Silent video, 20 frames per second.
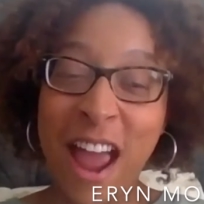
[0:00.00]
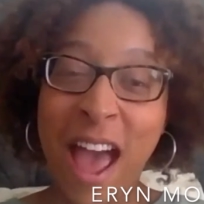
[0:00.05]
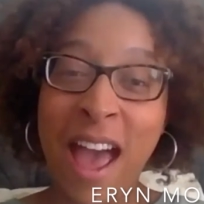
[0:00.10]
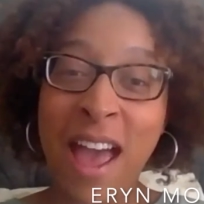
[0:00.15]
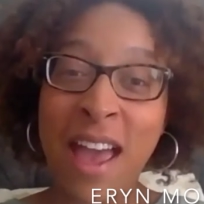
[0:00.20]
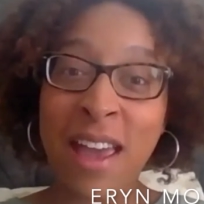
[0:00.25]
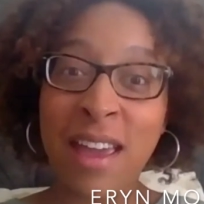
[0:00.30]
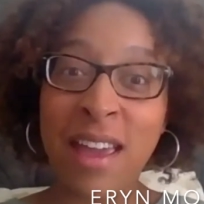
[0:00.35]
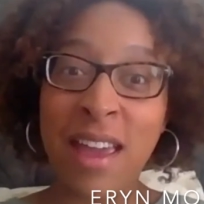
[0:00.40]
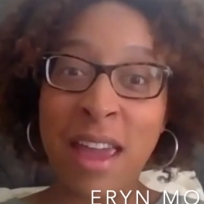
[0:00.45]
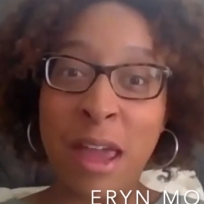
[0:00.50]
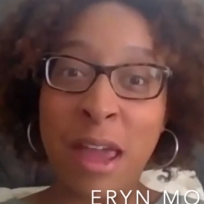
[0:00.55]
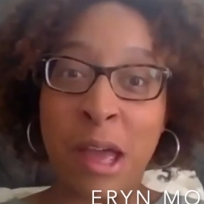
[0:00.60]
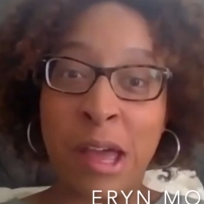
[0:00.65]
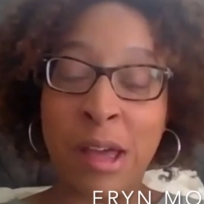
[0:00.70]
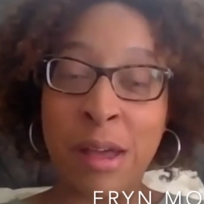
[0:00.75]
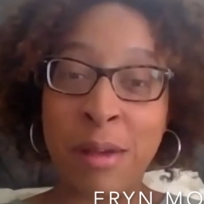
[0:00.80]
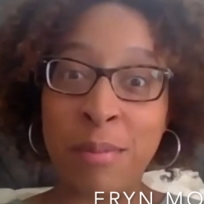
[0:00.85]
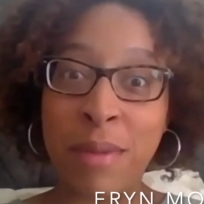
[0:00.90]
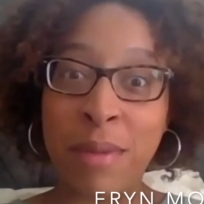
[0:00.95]
I
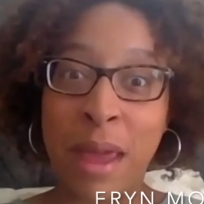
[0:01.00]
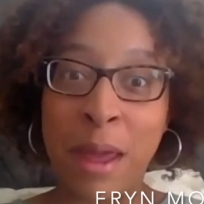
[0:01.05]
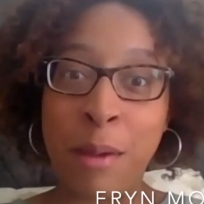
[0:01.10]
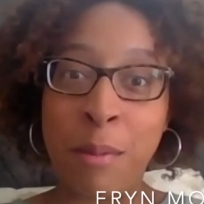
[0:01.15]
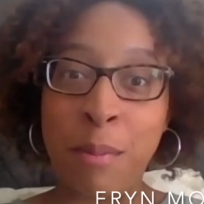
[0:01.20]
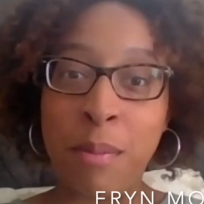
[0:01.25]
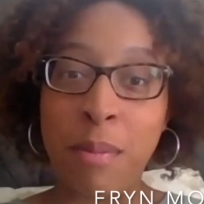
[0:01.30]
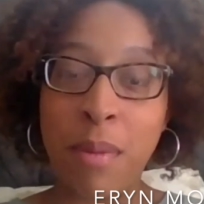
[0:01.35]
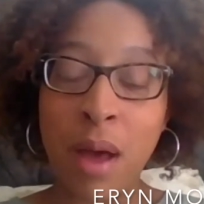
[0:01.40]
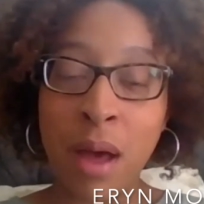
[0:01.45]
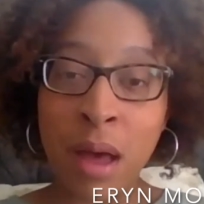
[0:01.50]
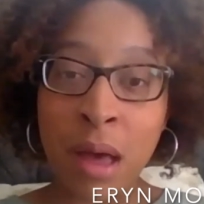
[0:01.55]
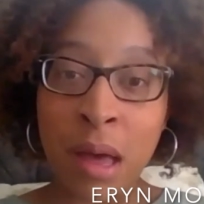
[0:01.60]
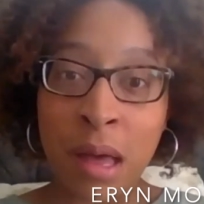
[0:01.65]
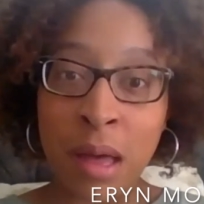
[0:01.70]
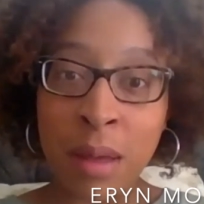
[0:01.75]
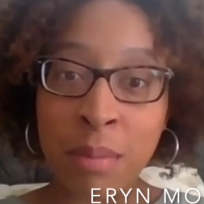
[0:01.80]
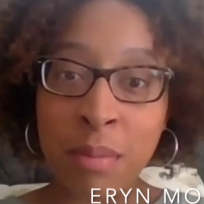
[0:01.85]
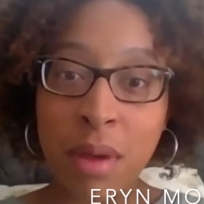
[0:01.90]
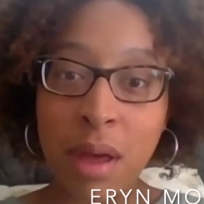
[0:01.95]
am a
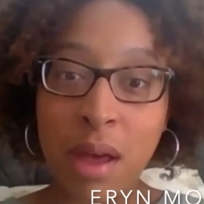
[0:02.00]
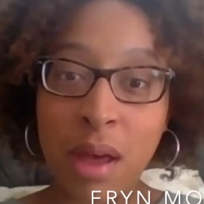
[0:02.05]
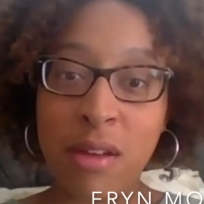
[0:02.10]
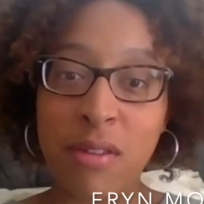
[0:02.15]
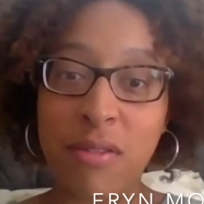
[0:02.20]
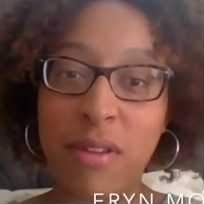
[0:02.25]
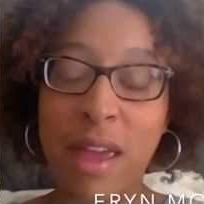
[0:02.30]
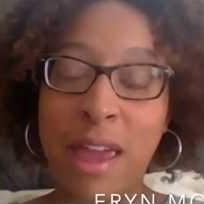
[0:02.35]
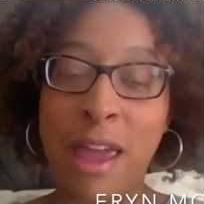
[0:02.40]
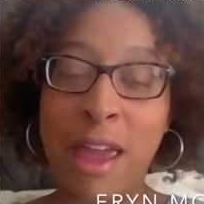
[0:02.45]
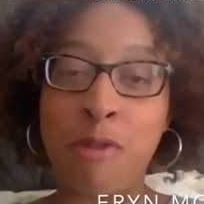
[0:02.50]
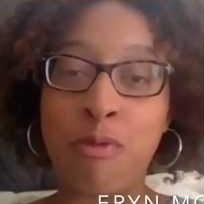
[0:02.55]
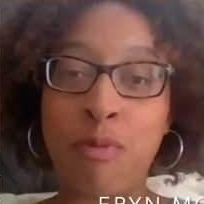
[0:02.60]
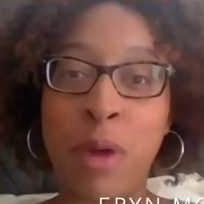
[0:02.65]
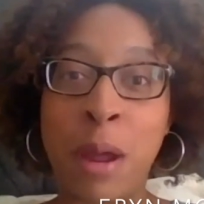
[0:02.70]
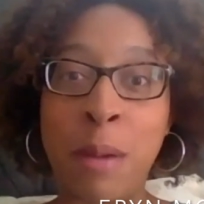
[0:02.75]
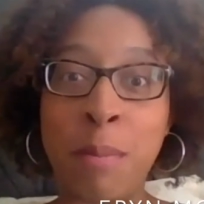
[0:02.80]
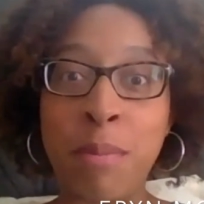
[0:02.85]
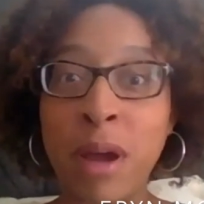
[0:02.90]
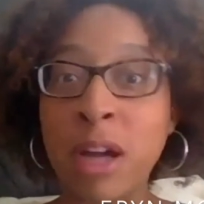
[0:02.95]
mom of a
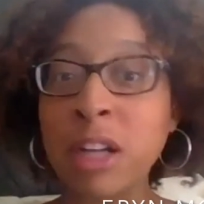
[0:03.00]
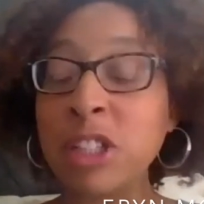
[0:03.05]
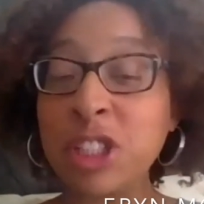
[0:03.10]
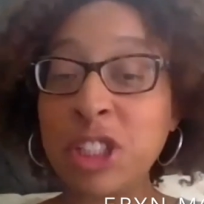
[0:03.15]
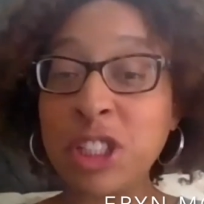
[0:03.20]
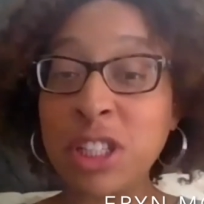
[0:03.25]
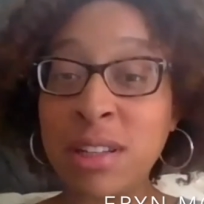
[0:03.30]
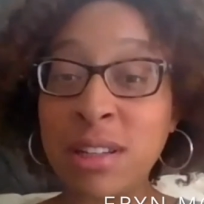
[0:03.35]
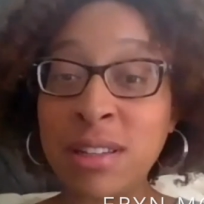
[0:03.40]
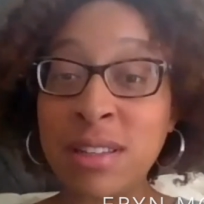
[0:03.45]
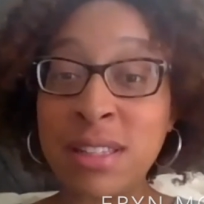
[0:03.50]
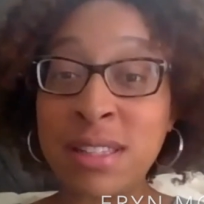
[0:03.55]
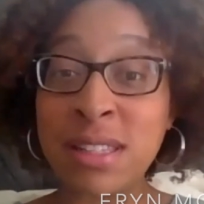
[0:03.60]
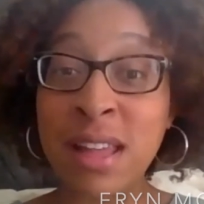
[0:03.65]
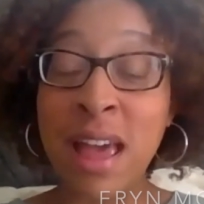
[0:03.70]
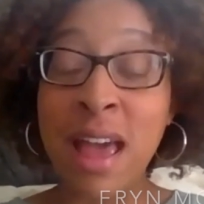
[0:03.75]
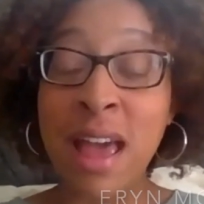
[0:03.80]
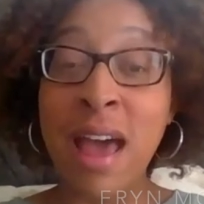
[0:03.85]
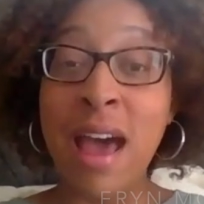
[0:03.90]
rambunctious